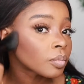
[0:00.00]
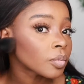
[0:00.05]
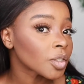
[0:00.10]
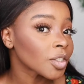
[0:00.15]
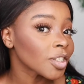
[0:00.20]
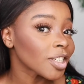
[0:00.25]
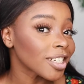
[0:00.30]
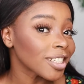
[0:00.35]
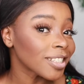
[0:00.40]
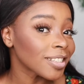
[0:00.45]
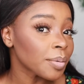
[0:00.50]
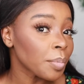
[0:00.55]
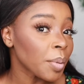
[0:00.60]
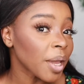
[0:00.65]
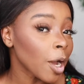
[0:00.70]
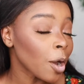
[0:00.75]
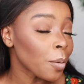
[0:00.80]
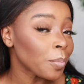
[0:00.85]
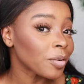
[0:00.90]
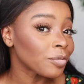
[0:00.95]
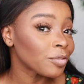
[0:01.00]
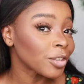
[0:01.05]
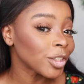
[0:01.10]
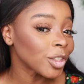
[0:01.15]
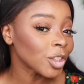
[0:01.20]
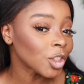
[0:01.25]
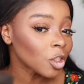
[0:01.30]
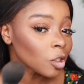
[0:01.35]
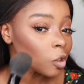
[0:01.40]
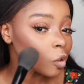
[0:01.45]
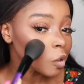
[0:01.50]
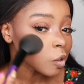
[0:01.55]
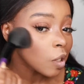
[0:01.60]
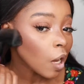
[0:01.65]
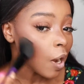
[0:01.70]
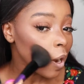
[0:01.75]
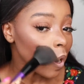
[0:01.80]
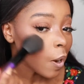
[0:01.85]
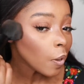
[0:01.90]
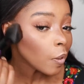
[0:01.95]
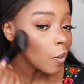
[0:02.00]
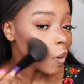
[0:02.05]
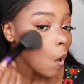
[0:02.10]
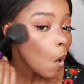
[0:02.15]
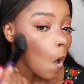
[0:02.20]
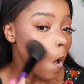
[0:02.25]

So this is the Makeup Revolution side.